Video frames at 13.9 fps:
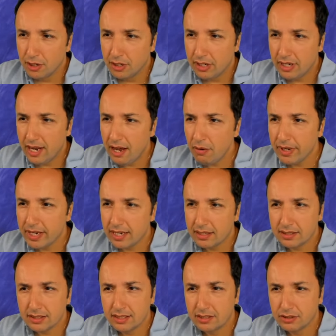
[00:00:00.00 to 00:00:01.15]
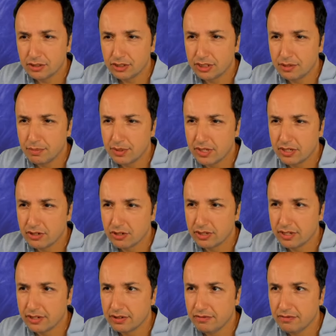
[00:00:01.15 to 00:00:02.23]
Now we got an interesting position here.